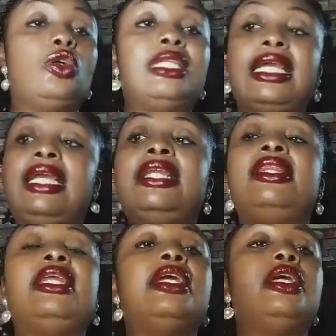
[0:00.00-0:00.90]
On the
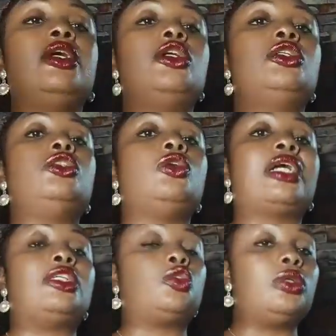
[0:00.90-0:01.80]
8th day, you
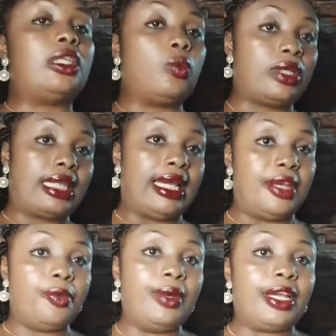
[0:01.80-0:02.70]
can throw the water
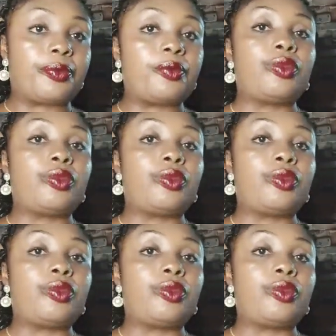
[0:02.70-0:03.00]
away.